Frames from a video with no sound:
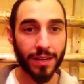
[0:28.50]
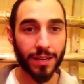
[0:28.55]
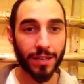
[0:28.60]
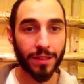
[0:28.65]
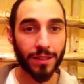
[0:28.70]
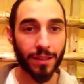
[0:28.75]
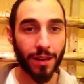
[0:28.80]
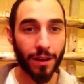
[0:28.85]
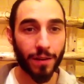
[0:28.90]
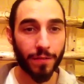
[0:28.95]

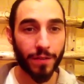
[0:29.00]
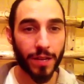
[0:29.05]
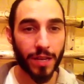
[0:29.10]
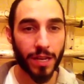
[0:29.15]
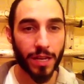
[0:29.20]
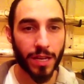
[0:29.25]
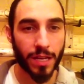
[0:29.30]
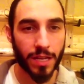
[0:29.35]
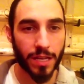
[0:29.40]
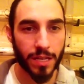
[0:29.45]

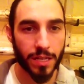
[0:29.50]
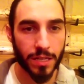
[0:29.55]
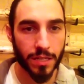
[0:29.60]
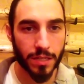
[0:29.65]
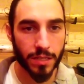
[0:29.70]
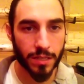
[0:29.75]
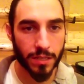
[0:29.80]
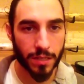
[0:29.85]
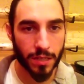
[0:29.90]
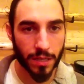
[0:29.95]
Clave
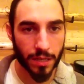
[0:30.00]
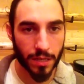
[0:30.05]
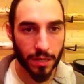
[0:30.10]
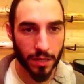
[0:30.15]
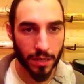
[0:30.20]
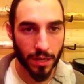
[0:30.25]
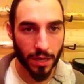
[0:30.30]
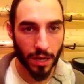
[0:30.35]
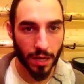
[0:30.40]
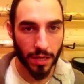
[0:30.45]
is
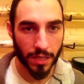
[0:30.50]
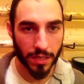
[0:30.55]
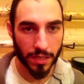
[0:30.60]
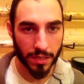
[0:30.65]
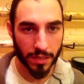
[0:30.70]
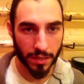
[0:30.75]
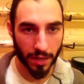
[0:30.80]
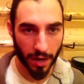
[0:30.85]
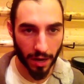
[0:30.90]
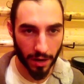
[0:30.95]
a
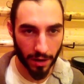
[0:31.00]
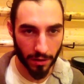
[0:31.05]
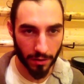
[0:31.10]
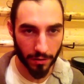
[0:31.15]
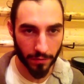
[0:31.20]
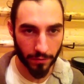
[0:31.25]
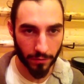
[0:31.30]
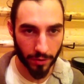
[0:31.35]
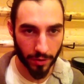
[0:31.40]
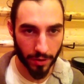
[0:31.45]
style
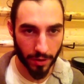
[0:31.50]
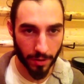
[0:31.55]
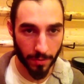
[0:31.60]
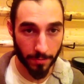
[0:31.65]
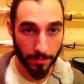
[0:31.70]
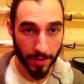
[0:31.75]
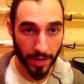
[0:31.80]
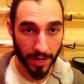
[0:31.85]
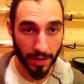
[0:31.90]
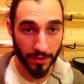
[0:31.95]
of
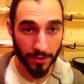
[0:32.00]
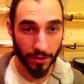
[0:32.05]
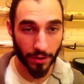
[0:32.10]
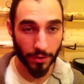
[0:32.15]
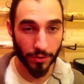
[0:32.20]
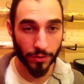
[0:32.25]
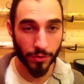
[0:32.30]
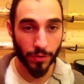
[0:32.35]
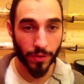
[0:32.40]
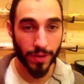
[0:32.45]
rhythm, and it's
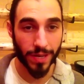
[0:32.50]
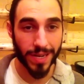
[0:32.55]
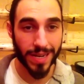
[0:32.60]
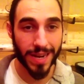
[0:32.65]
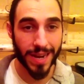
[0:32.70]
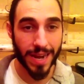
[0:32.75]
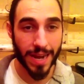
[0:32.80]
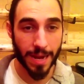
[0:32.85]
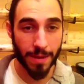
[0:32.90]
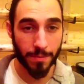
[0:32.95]
also the
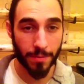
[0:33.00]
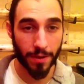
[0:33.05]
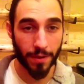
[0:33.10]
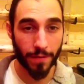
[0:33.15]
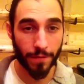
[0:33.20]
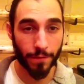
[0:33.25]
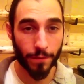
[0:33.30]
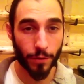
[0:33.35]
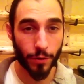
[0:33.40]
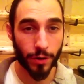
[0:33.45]
name
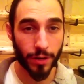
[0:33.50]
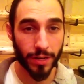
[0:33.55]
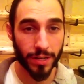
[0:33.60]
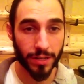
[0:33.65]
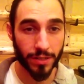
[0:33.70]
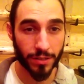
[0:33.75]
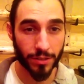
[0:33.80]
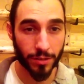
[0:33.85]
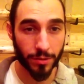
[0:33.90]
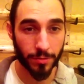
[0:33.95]
for an
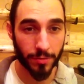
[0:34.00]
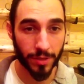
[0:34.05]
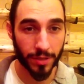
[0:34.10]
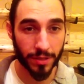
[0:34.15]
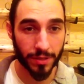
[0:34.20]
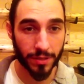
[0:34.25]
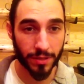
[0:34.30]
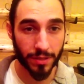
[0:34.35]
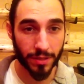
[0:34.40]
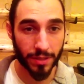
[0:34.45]

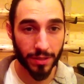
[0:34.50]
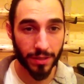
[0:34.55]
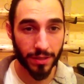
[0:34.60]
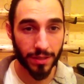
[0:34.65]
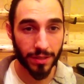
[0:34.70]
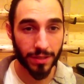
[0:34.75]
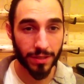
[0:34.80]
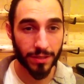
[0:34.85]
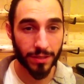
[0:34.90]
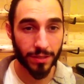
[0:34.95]
instrument.
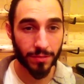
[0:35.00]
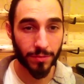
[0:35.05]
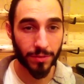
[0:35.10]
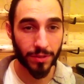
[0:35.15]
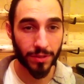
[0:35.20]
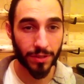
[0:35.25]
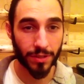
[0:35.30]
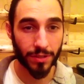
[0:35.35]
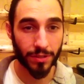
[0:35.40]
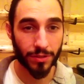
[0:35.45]
An instrument
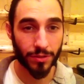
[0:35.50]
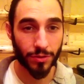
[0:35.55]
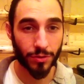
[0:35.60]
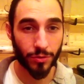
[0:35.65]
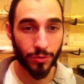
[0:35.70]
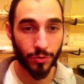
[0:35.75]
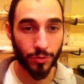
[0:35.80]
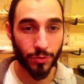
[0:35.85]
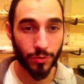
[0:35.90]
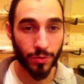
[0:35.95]
that is
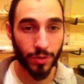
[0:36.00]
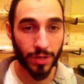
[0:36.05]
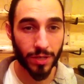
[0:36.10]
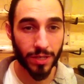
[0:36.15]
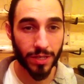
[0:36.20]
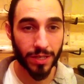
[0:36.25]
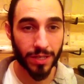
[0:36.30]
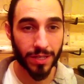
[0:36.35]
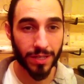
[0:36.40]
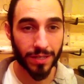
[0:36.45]
two
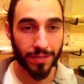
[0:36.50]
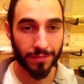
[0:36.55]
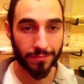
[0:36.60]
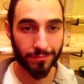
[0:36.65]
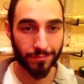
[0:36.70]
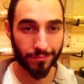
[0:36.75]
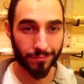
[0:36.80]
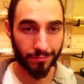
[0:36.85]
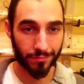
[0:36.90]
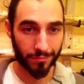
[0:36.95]

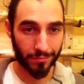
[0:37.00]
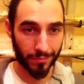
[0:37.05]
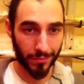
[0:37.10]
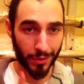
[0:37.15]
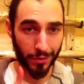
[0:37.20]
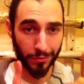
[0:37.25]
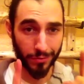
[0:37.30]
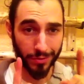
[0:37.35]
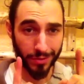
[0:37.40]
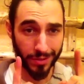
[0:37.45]

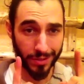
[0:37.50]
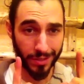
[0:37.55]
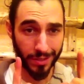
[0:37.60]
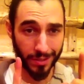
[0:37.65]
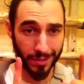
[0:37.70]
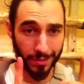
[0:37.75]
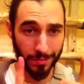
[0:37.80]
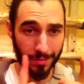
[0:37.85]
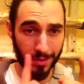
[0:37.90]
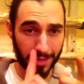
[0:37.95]
little
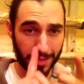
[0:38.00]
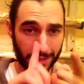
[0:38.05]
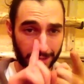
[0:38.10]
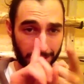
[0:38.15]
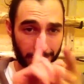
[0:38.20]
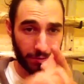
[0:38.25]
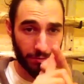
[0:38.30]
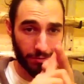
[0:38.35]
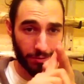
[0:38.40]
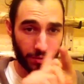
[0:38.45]
sticks
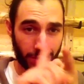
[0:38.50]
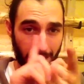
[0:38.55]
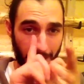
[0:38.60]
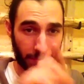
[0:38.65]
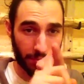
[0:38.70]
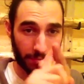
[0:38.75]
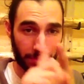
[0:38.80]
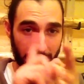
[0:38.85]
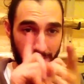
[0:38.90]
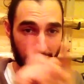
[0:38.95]
basically, and you
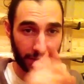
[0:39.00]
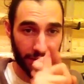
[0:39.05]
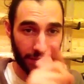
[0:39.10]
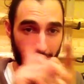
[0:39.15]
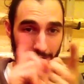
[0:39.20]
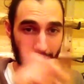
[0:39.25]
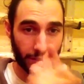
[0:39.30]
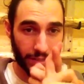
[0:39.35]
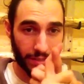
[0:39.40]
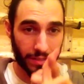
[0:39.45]
clap them together
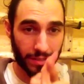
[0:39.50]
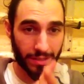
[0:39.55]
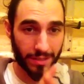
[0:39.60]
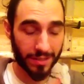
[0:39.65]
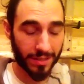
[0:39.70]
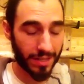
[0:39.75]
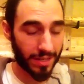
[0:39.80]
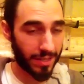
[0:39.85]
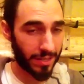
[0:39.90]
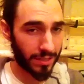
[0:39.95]
like this,
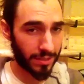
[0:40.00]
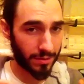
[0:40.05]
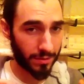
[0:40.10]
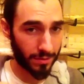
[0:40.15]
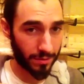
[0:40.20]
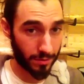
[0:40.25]
and it's